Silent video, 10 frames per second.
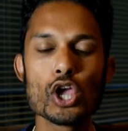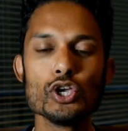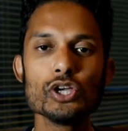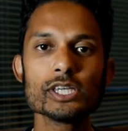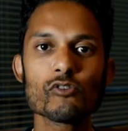
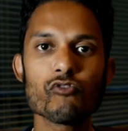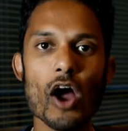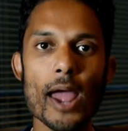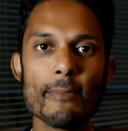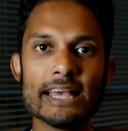Using
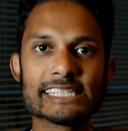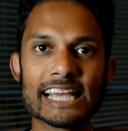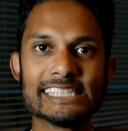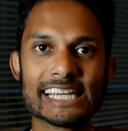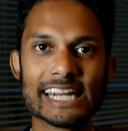Firebase
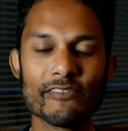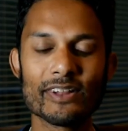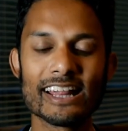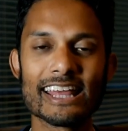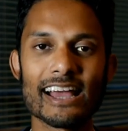can
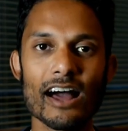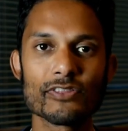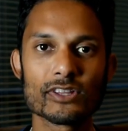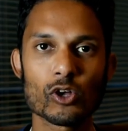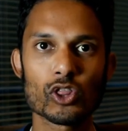significantly
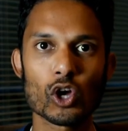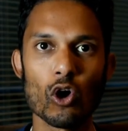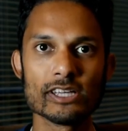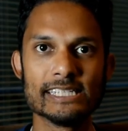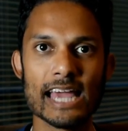cut the
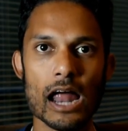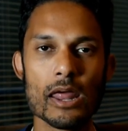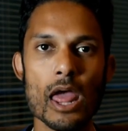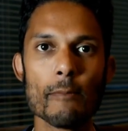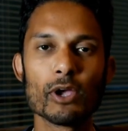cost down
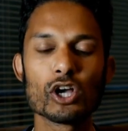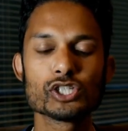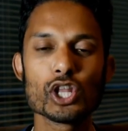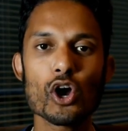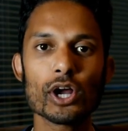because
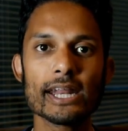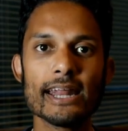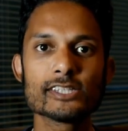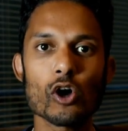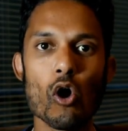you're not going to
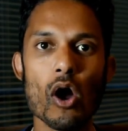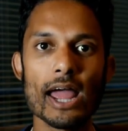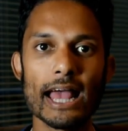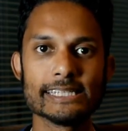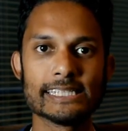need to
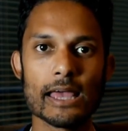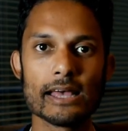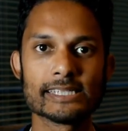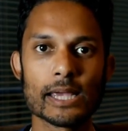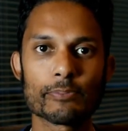hire a
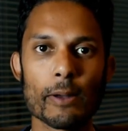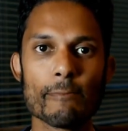separate